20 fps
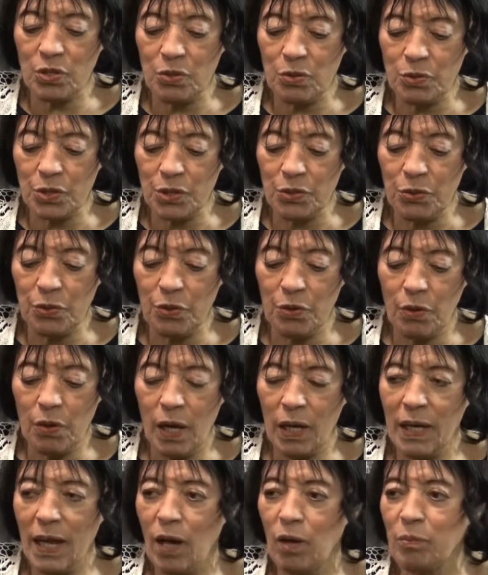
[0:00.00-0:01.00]
Turner
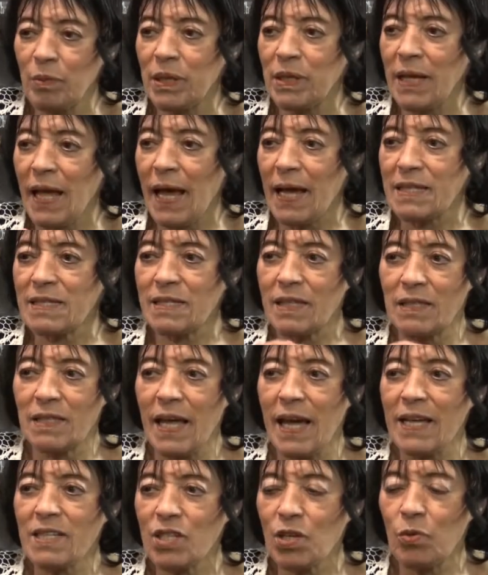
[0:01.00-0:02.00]
allowed me to ask the
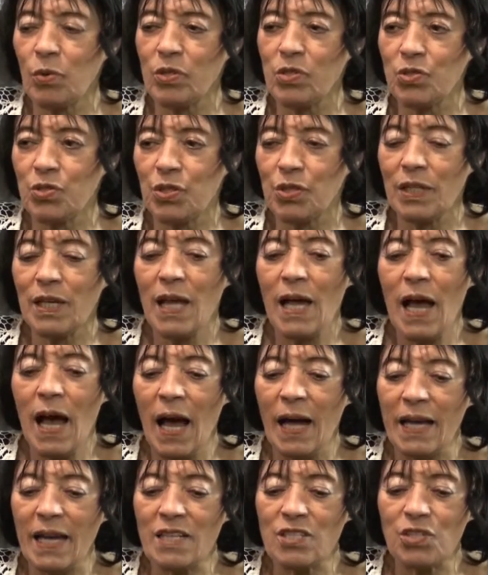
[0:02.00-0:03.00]
last question.
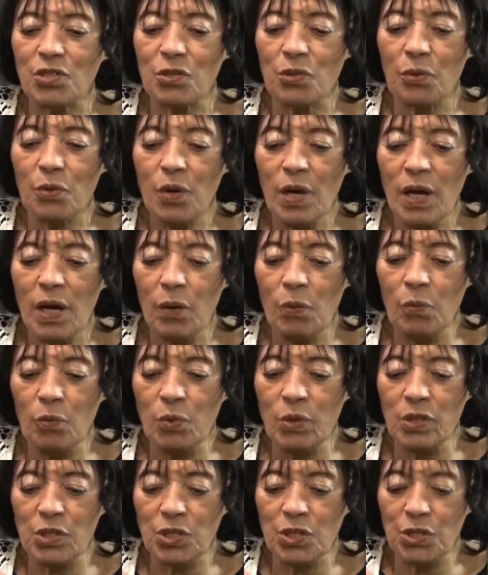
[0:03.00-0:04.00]
I asked her,
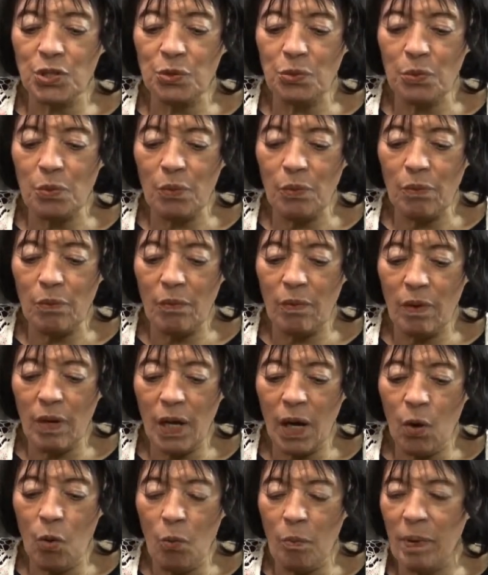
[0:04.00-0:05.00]
would you
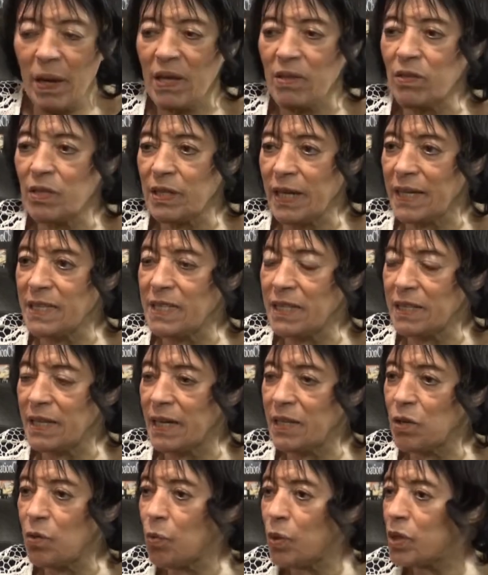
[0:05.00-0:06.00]
obey the
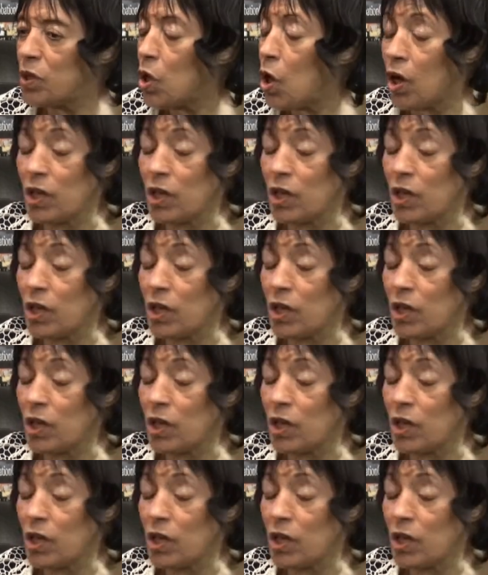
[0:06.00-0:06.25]
1991 law?